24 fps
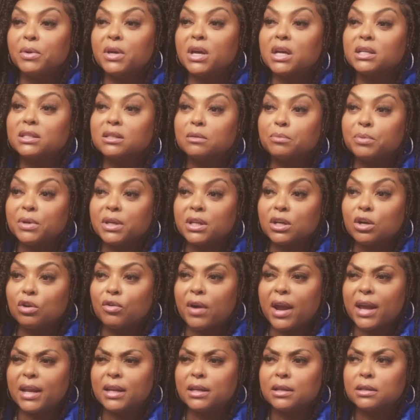Because to be the
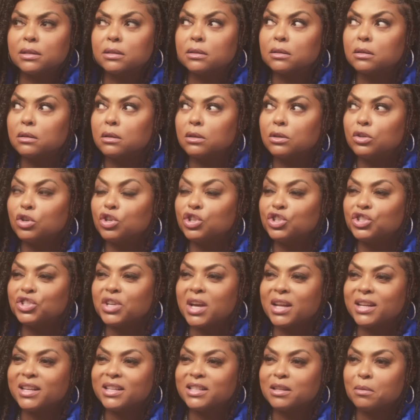greatest, you're
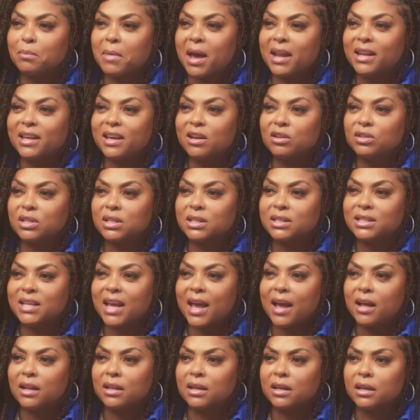shunning somebody else's
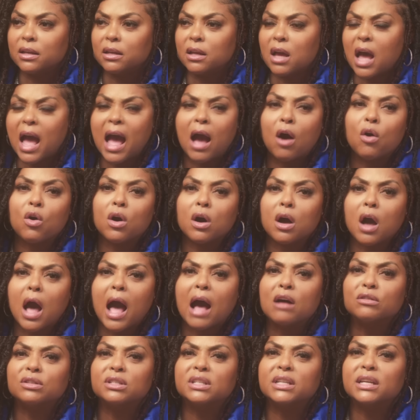talent. How
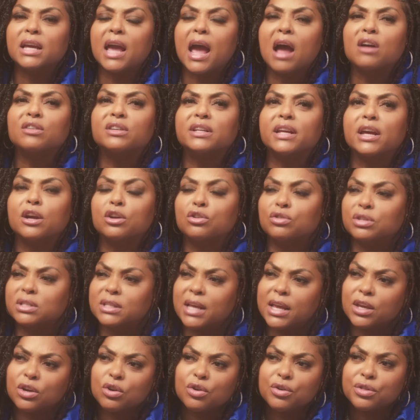how did how dare you
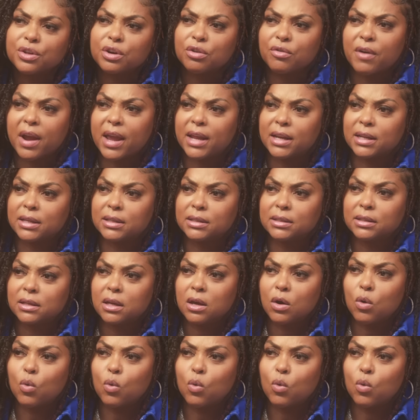say you're the greatest?